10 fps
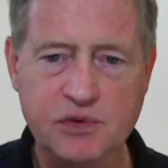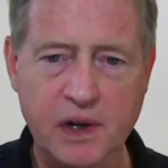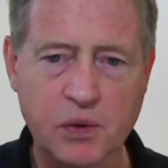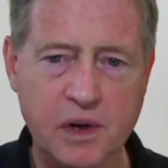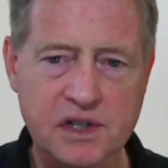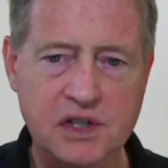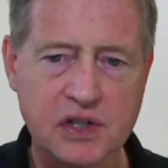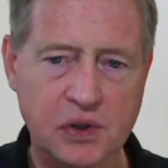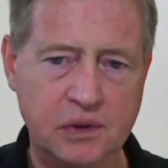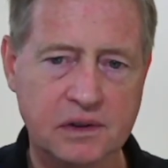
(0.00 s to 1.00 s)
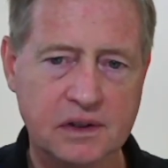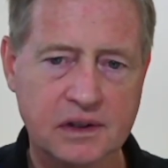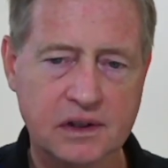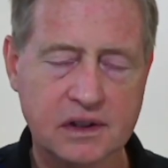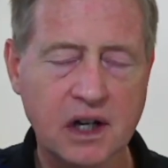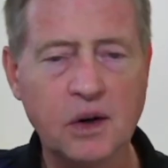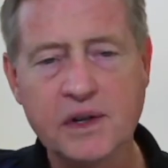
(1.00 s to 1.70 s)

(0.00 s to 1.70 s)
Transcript: what he wants to do oh,